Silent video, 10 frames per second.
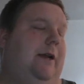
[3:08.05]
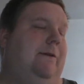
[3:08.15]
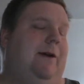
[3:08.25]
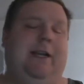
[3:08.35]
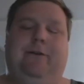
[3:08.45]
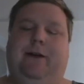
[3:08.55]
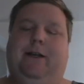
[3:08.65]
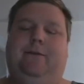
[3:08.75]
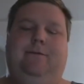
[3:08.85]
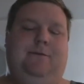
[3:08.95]
Well,
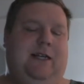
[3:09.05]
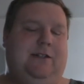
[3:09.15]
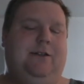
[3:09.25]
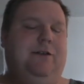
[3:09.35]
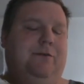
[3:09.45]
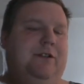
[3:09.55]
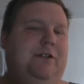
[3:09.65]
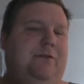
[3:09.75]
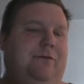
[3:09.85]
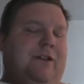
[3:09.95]
anyway, back to the reason
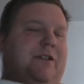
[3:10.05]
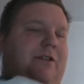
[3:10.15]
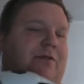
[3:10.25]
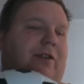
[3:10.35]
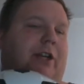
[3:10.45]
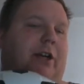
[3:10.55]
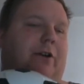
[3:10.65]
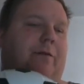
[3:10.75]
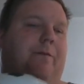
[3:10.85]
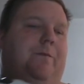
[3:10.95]
of this video.